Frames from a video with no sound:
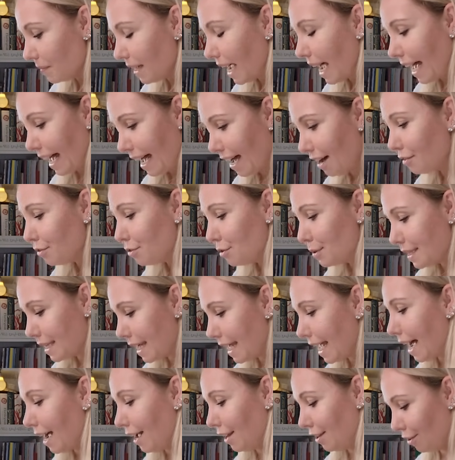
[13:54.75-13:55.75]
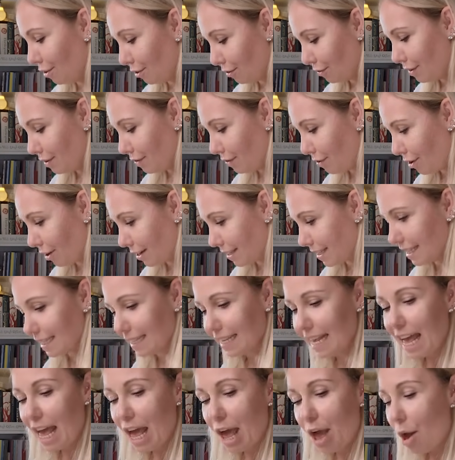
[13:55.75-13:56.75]
I have to say, I love the
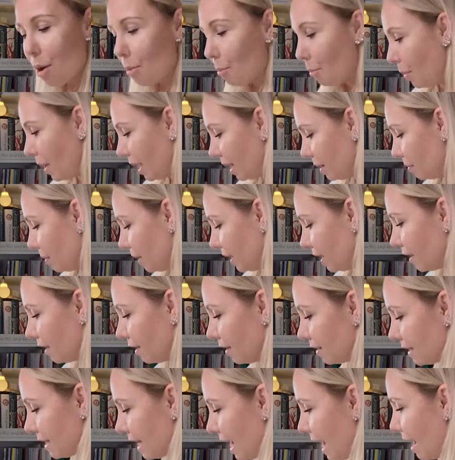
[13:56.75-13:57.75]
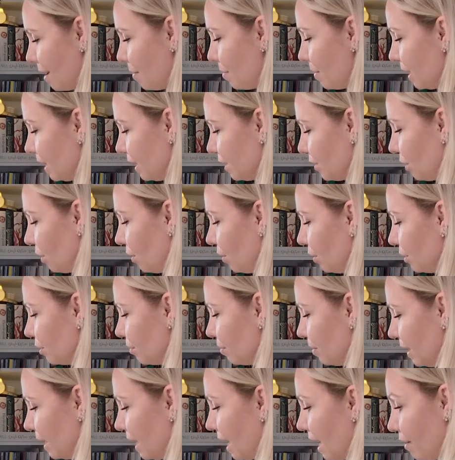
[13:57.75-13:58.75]
foxes, but because Emily
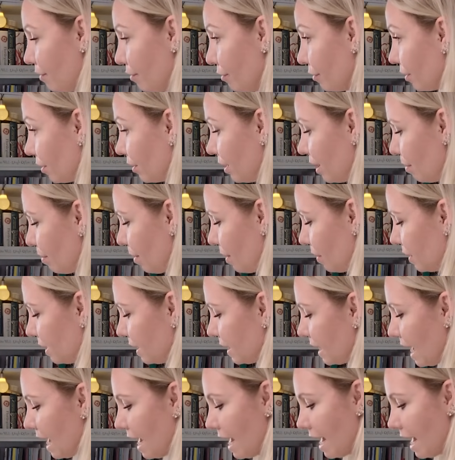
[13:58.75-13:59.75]
told me, I forgot about it,